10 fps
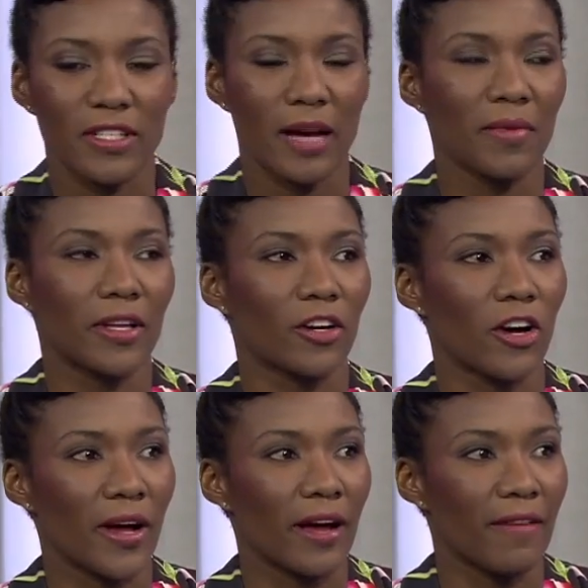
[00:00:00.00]
stumble and
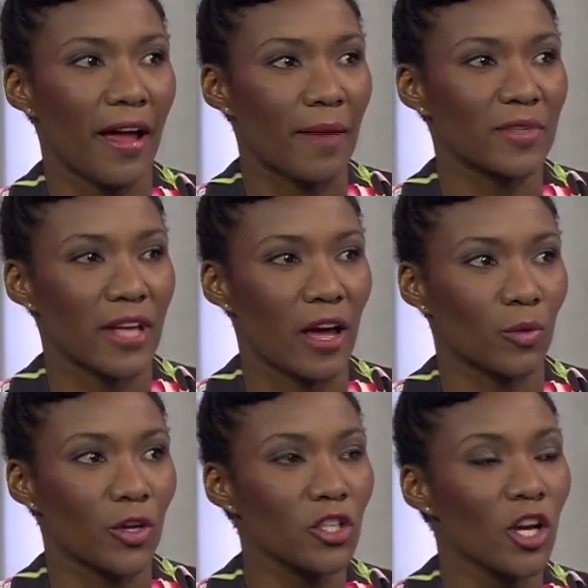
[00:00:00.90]
go have a ham
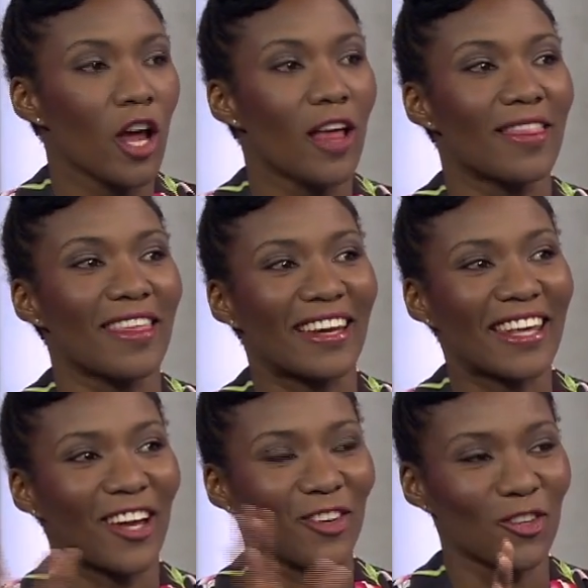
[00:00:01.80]
sandwich,
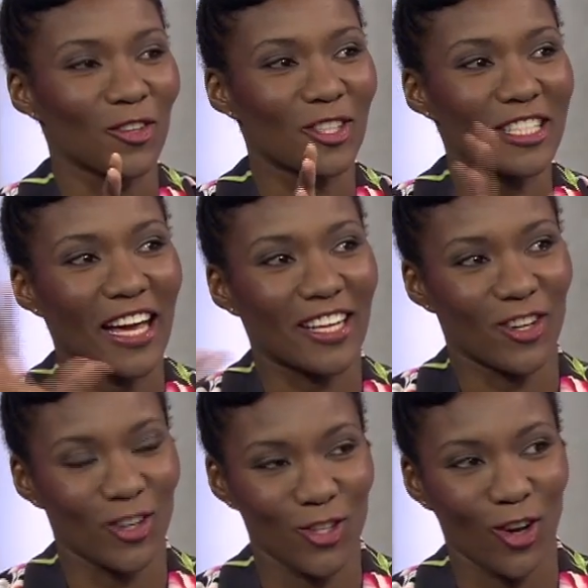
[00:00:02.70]
then can you
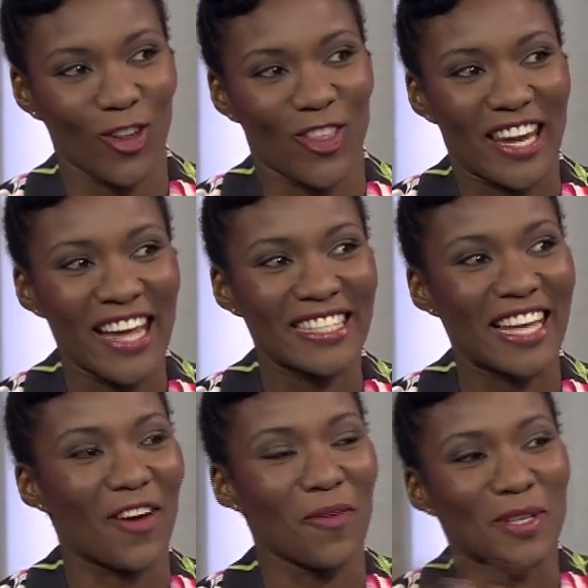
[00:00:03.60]
go start on the next
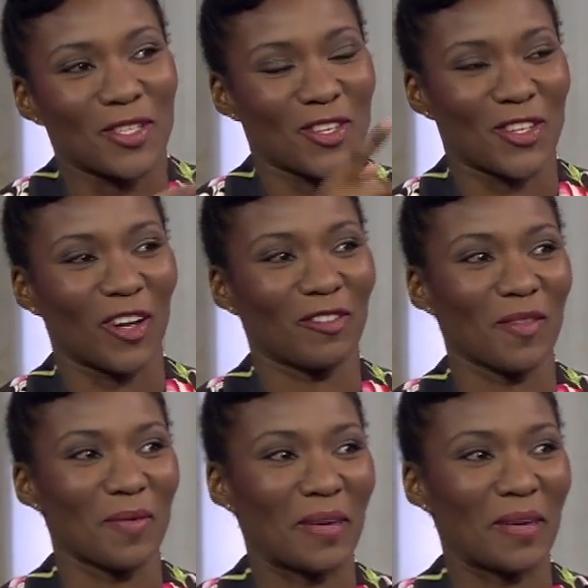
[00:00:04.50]
day, almost start from the